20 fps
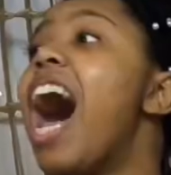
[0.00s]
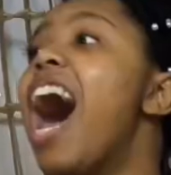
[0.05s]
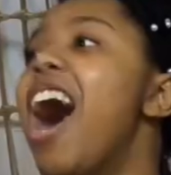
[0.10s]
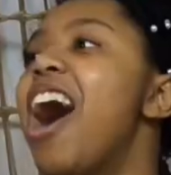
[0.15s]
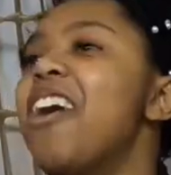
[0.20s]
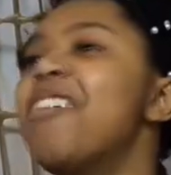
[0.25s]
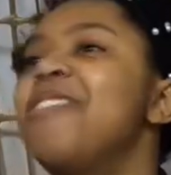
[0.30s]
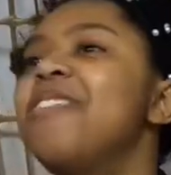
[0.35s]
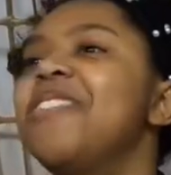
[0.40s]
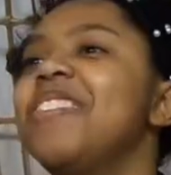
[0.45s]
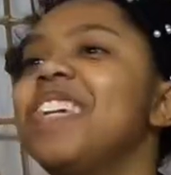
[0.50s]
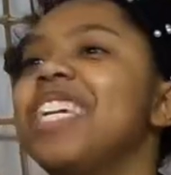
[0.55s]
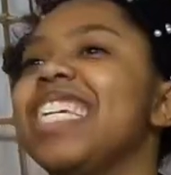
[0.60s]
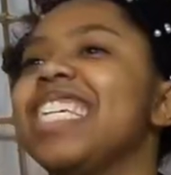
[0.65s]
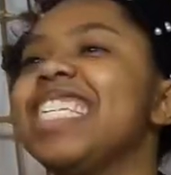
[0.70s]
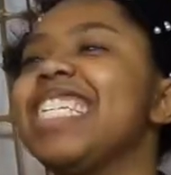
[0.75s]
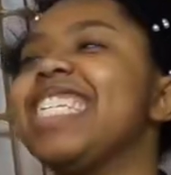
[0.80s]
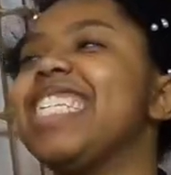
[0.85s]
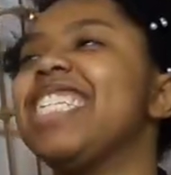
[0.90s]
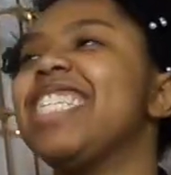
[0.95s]

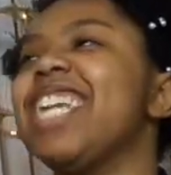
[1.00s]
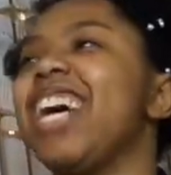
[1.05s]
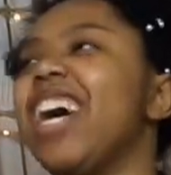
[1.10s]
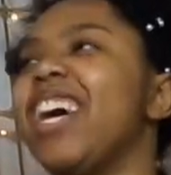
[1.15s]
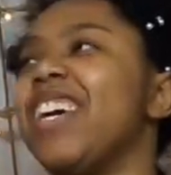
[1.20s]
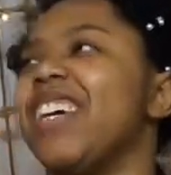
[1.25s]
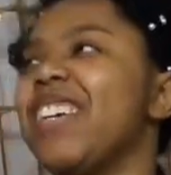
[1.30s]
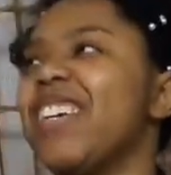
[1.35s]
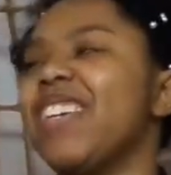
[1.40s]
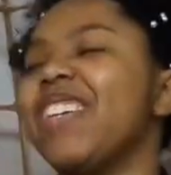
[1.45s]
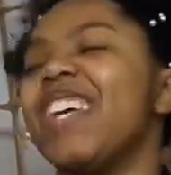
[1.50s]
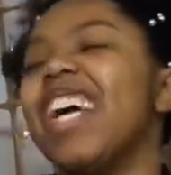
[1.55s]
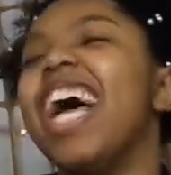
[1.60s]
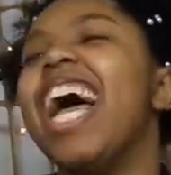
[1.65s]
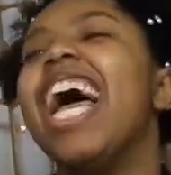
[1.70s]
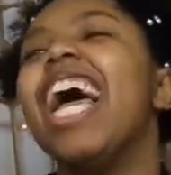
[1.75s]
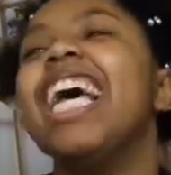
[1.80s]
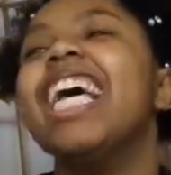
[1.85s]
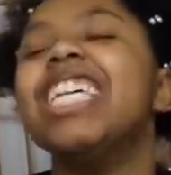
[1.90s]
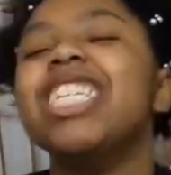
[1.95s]
Um, so
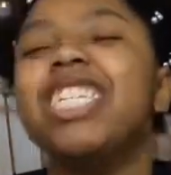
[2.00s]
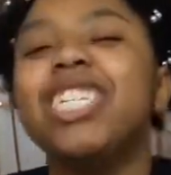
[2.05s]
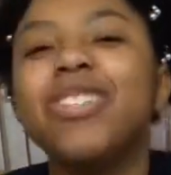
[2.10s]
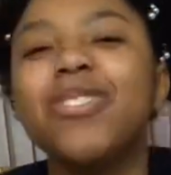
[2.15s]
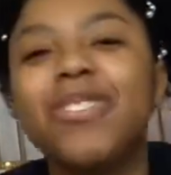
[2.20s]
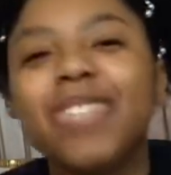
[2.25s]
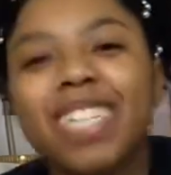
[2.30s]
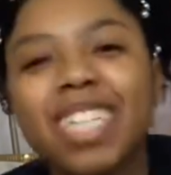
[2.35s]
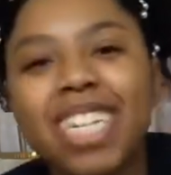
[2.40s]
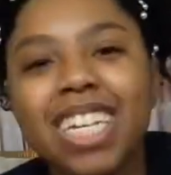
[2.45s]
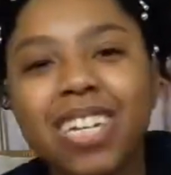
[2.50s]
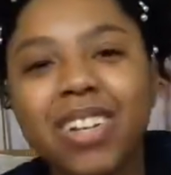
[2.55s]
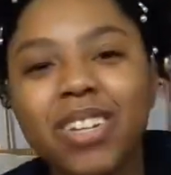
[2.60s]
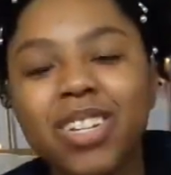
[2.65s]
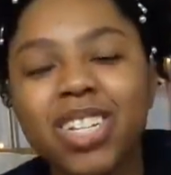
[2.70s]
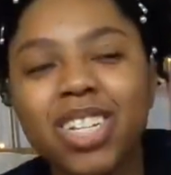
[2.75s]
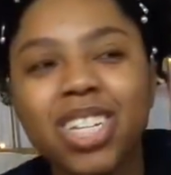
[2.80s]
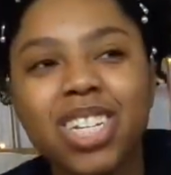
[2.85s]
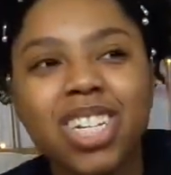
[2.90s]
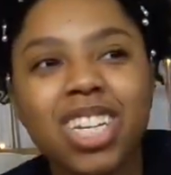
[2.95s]
she was in
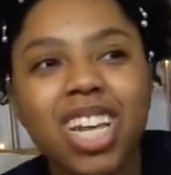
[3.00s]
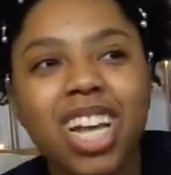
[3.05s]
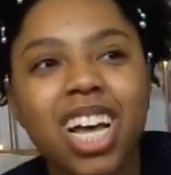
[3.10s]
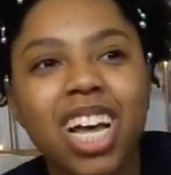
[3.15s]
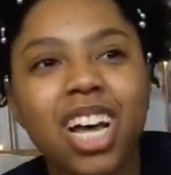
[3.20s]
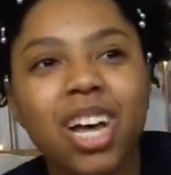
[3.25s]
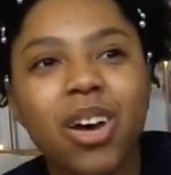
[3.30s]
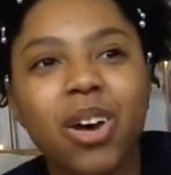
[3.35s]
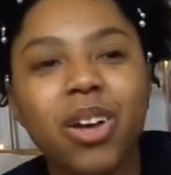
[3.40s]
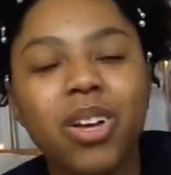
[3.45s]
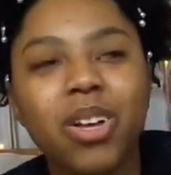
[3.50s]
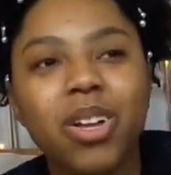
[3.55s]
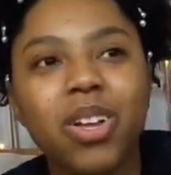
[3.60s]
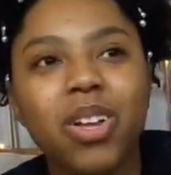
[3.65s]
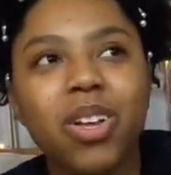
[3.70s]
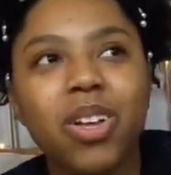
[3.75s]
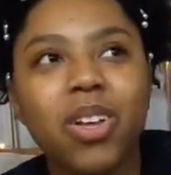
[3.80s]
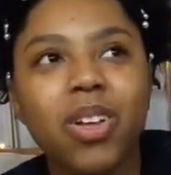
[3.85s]
a, uh,